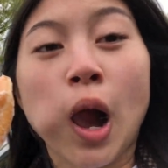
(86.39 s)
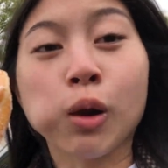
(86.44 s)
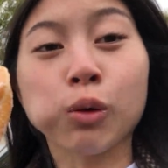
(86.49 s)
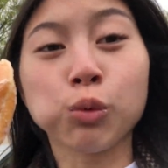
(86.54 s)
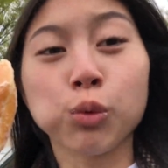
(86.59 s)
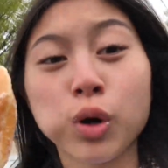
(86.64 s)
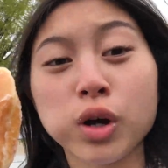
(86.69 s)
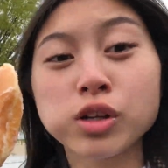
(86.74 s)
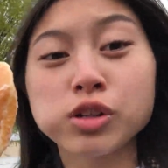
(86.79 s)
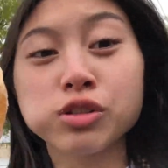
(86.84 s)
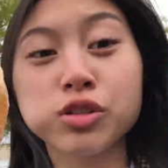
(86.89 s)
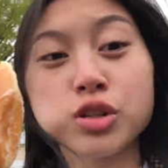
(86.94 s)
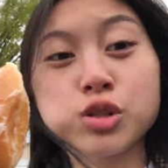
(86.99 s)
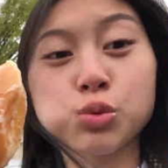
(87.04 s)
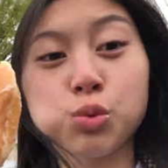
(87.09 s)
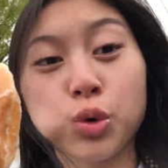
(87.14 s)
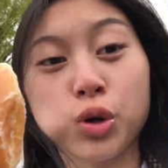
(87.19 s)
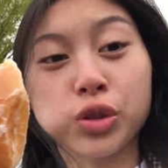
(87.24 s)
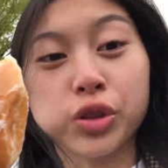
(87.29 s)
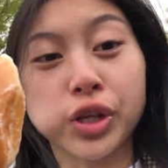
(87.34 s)
Was
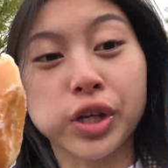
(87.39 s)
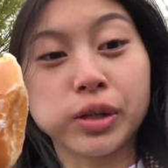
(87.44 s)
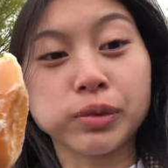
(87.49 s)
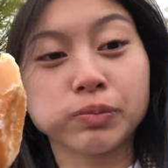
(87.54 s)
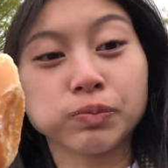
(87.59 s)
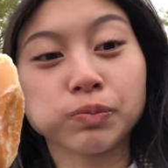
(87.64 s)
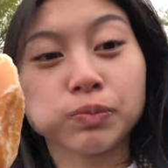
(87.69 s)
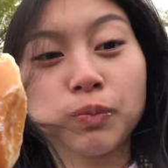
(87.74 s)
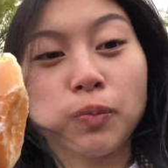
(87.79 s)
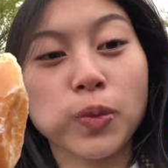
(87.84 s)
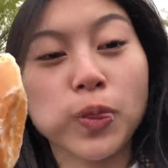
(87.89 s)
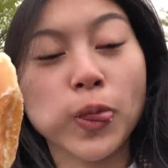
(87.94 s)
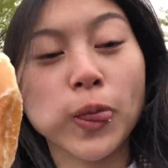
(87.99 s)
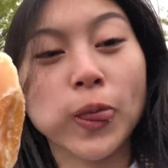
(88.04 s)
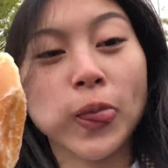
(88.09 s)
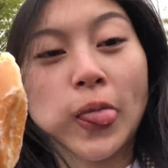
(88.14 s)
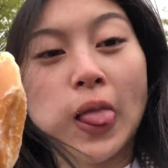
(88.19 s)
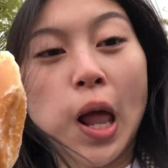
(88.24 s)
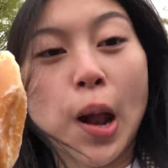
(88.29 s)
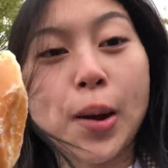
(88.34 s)
this worth it?
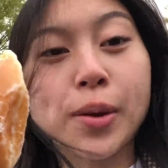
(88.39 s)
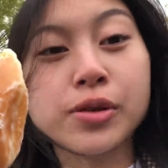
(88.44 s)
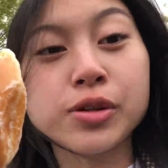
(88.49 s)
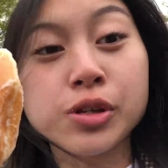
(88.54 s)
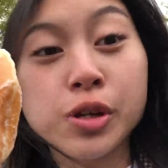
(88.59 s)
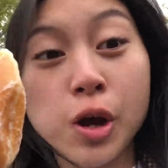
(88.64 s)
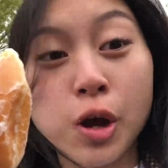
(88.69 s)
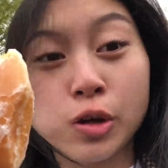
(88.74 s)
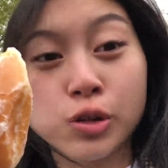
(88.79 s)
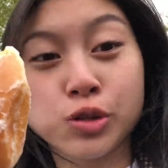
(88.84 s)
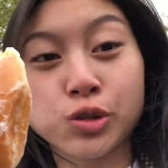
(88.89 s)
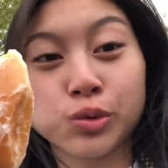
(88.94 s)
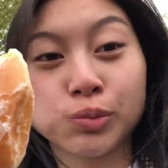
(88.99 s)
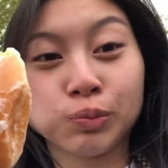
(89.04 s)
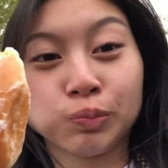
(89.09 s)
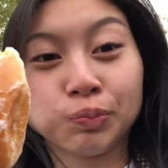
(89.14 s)
Yes.